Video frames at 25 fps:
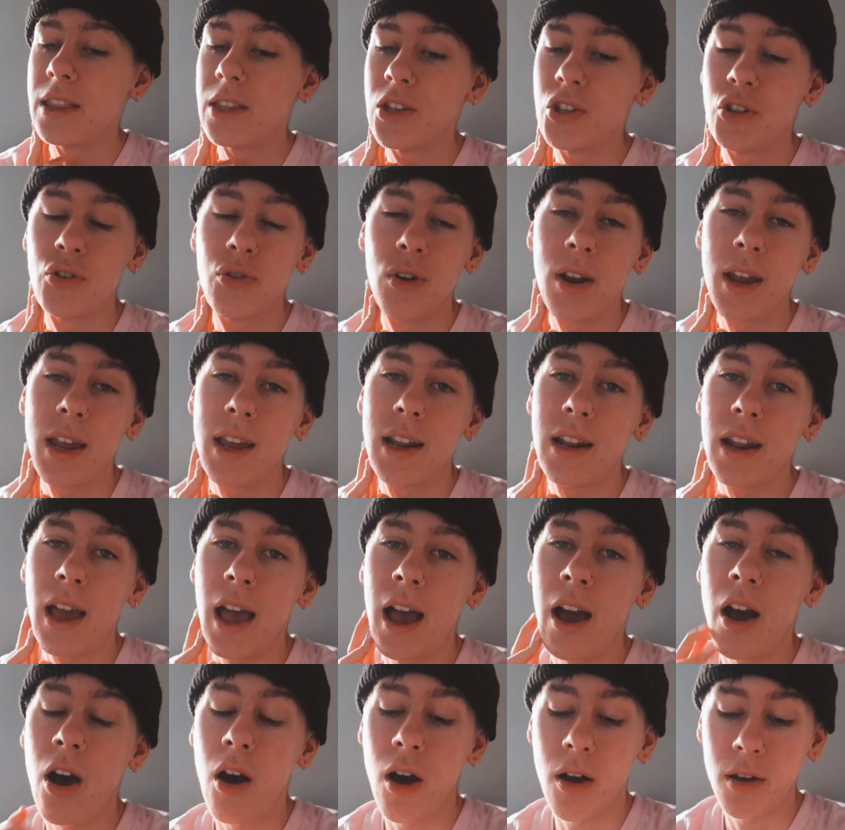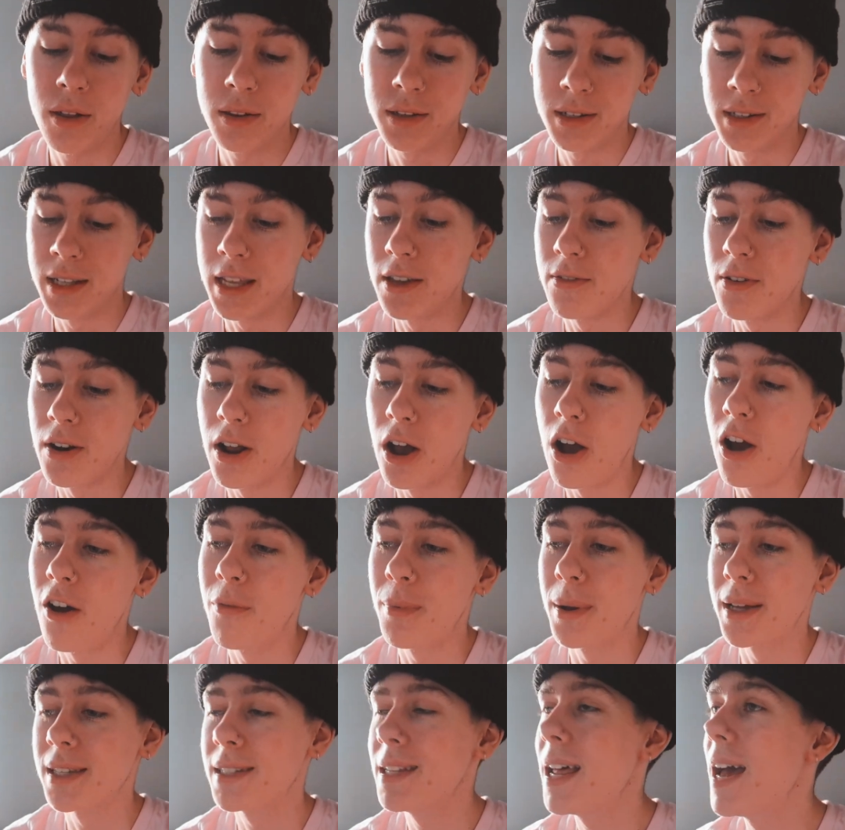the train leaving at
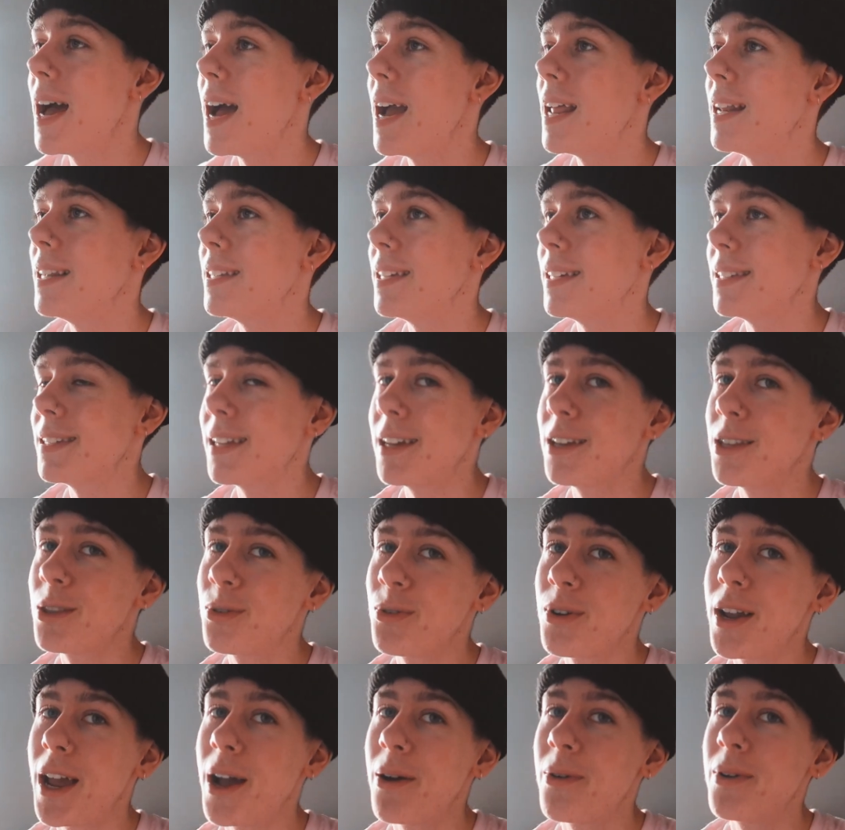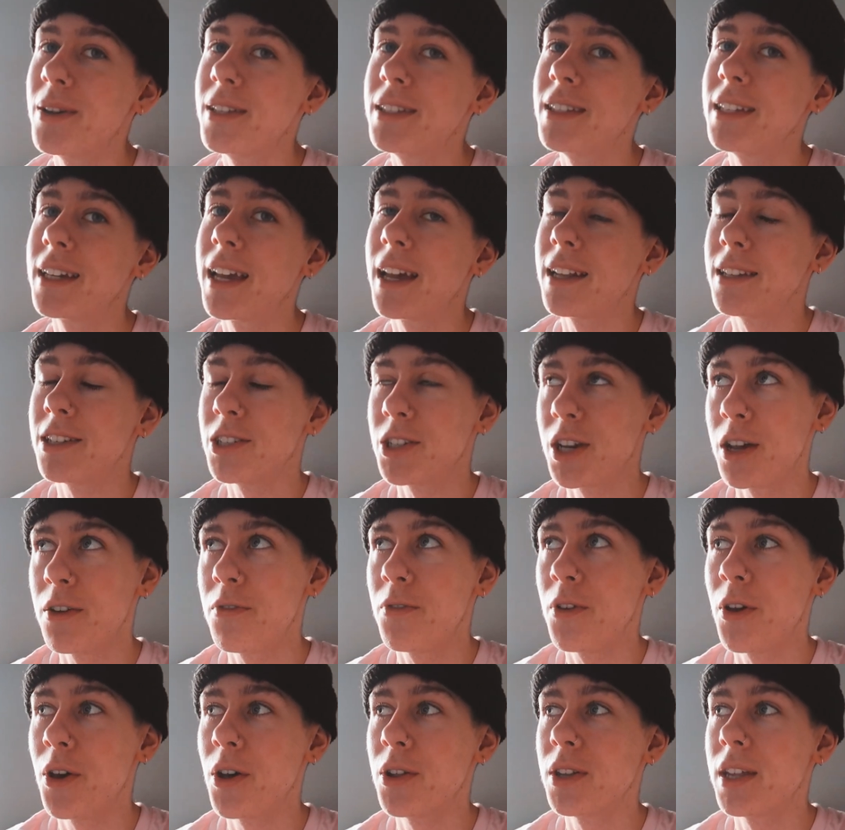half past nine takes like three hours to get to
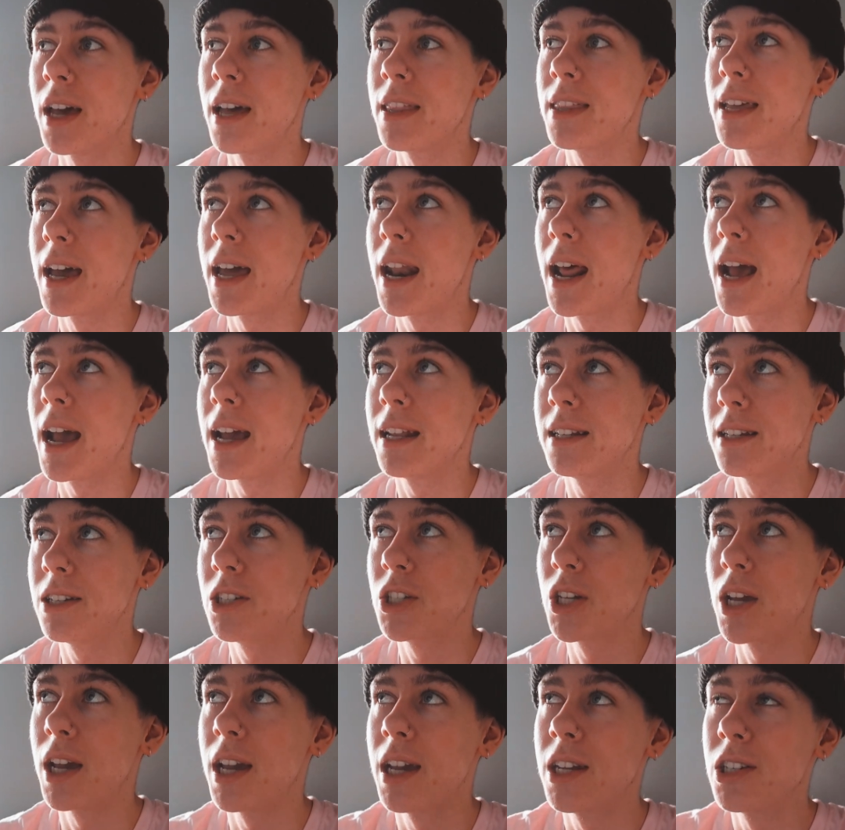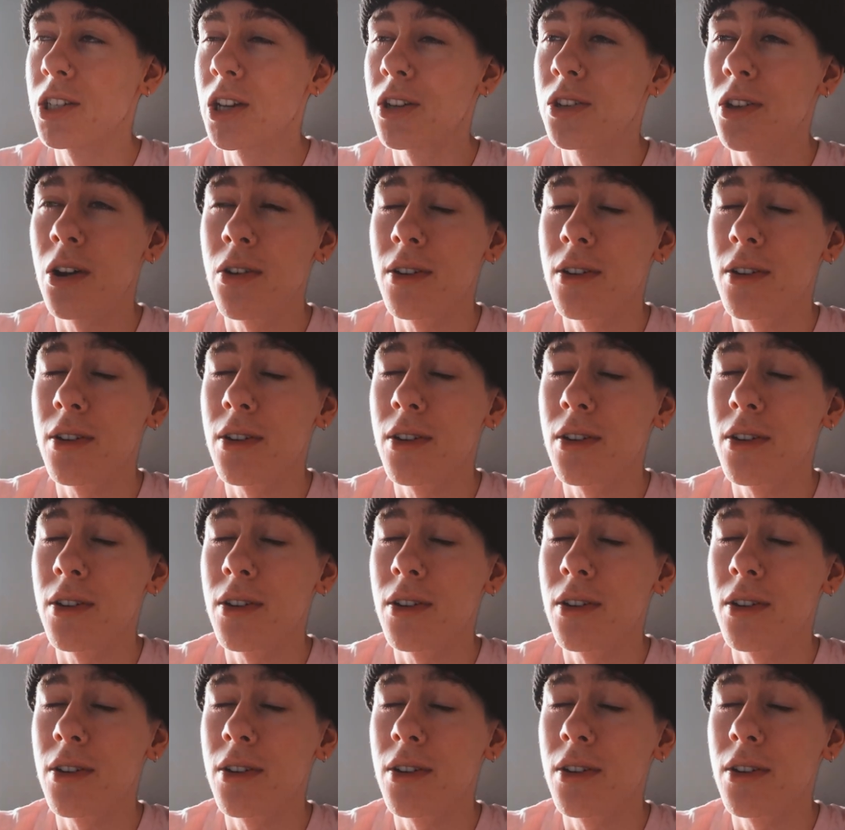Sheffield, and then I had to change at